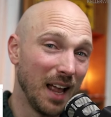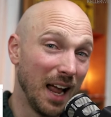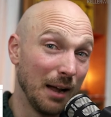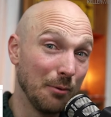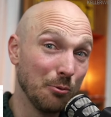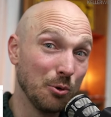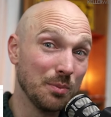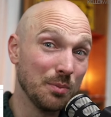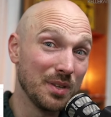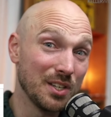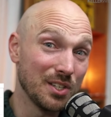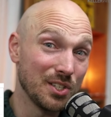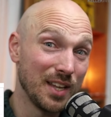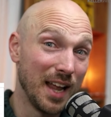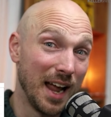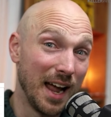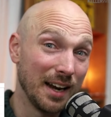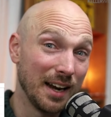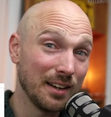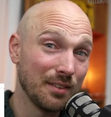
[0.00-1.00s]
I would be
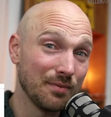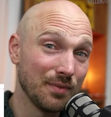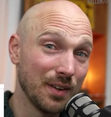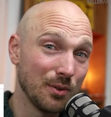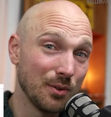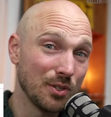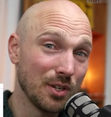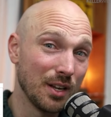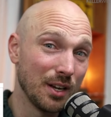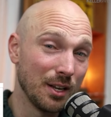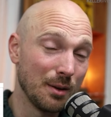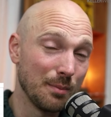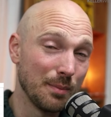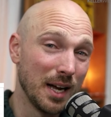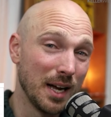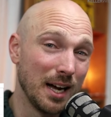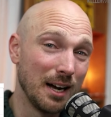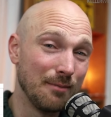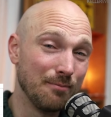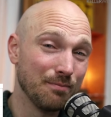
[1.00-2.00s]
ecstatic if I was getting
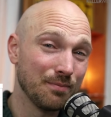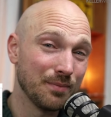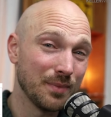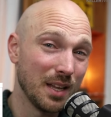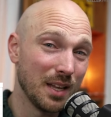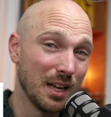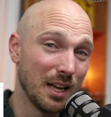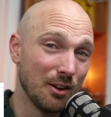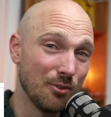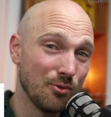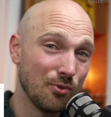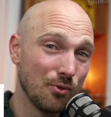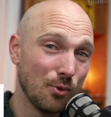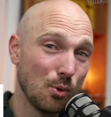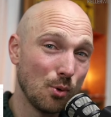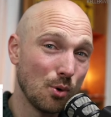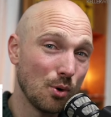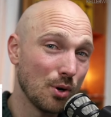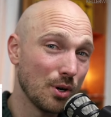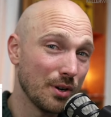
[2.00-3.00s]
about uh,
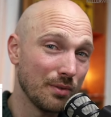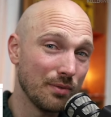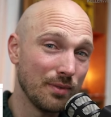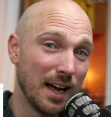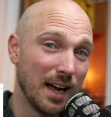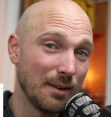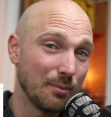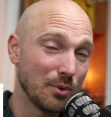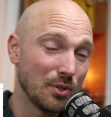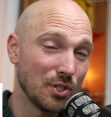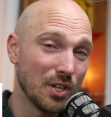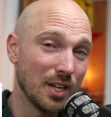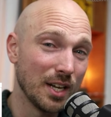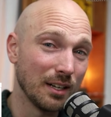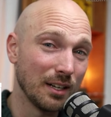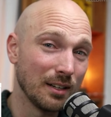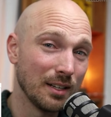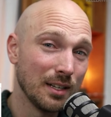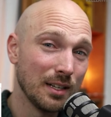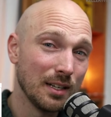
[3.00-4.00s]
four to five
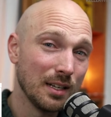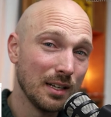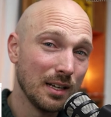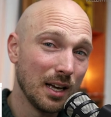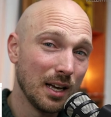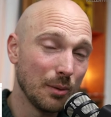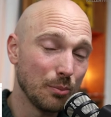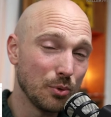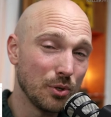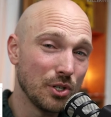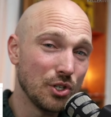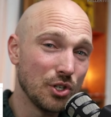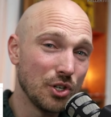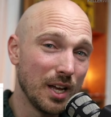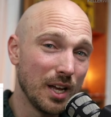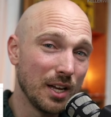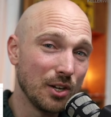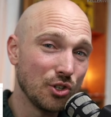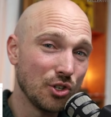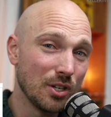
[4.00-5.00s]
percent.
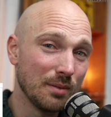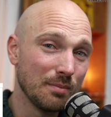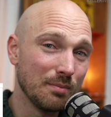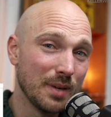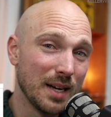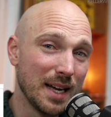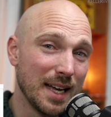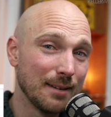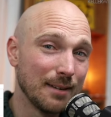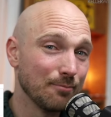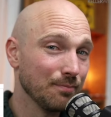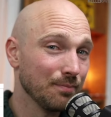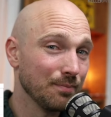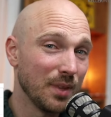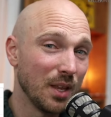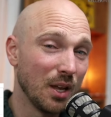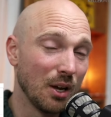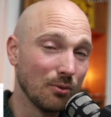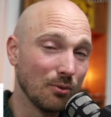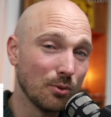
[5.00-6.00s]
Appreciation, but
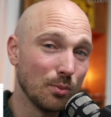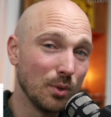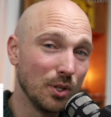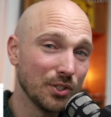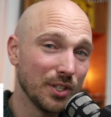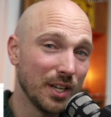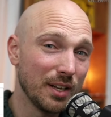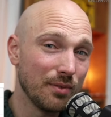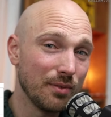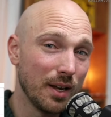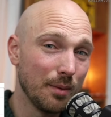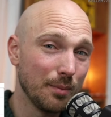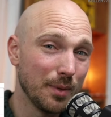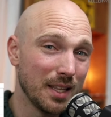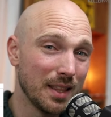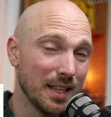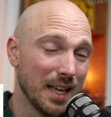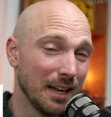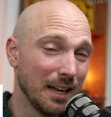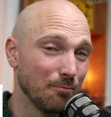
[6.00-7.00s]
you know, for
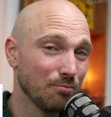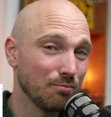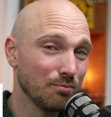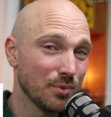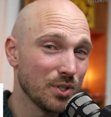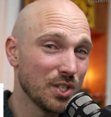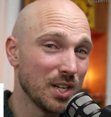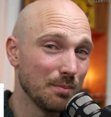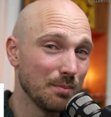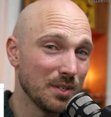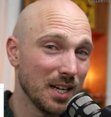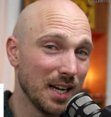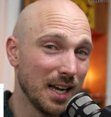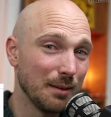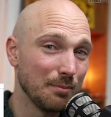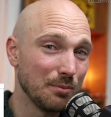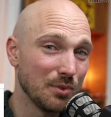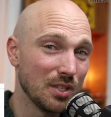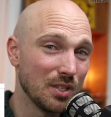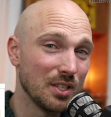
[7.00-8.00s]
multifamily, that
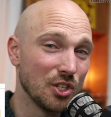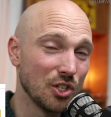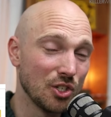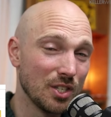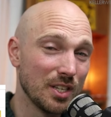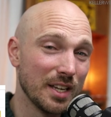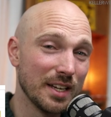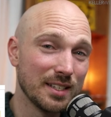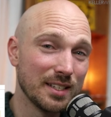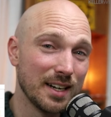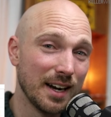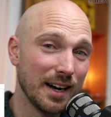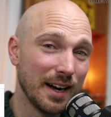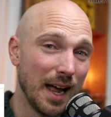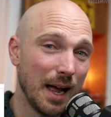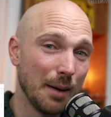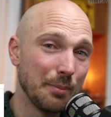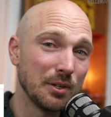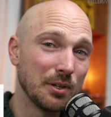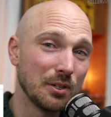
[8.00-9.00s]
sometimes just does not
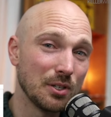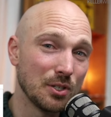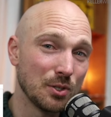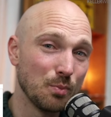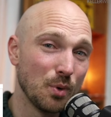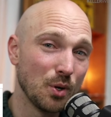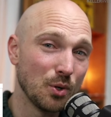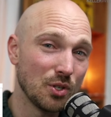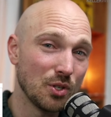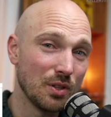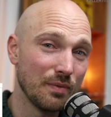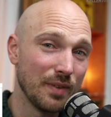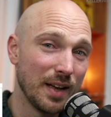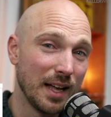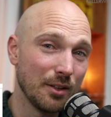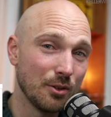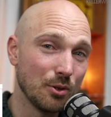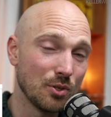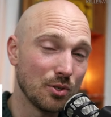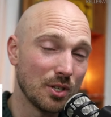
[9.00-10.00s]
happen, because most of the
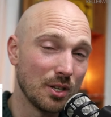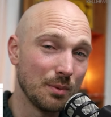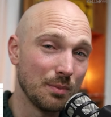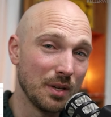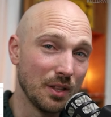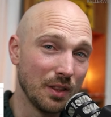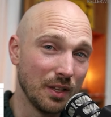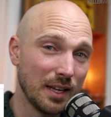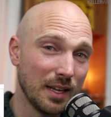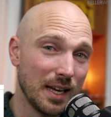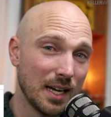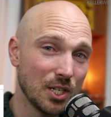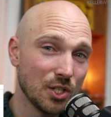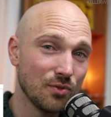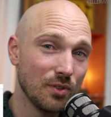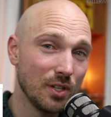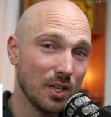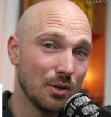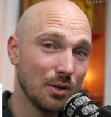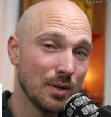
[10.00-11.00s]
value is going to be in the cash
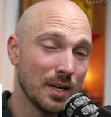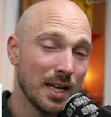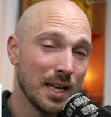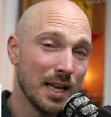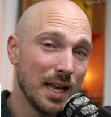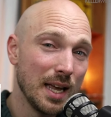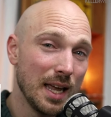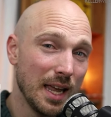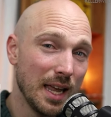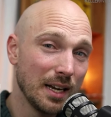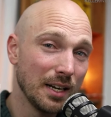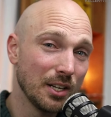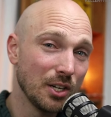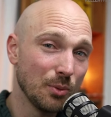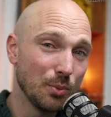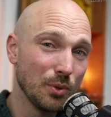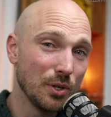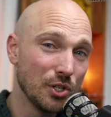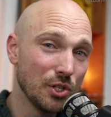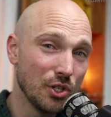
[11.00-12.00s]
flow, and it
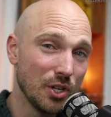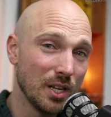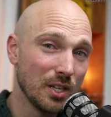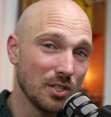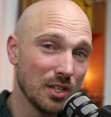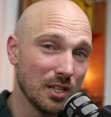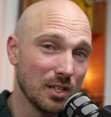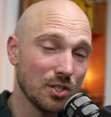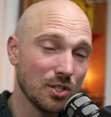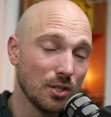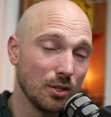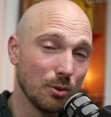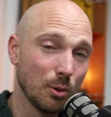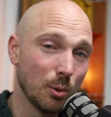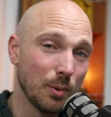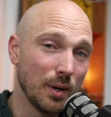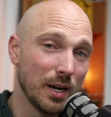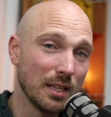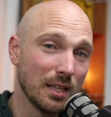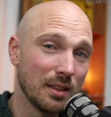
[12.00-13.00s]
appreciates at a slower
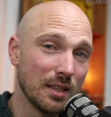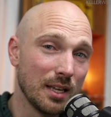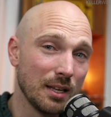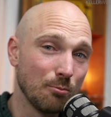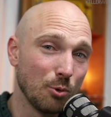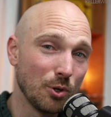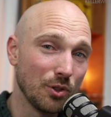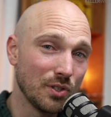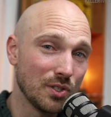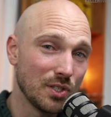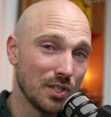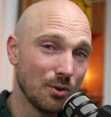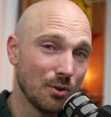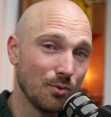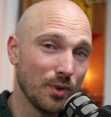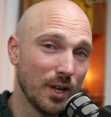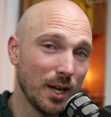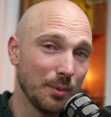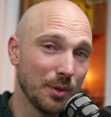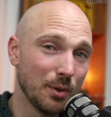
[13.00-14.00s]
rate than what the
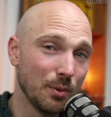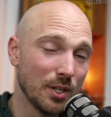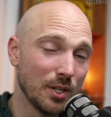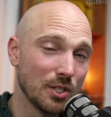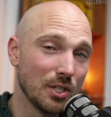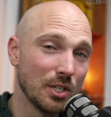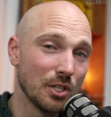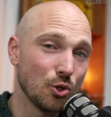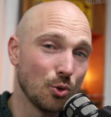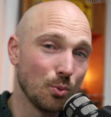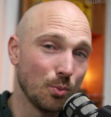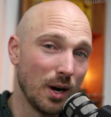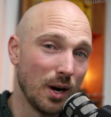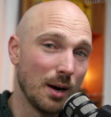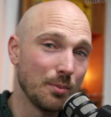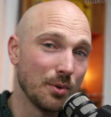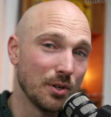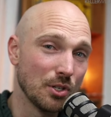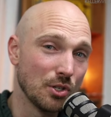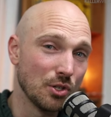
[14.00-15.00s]
single-family residential
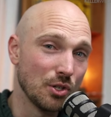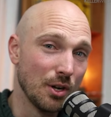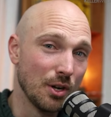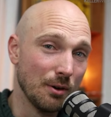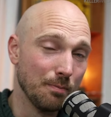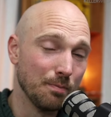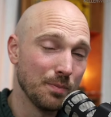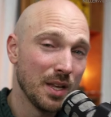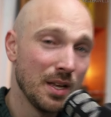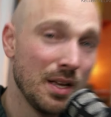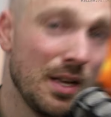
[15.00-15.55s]
properties do.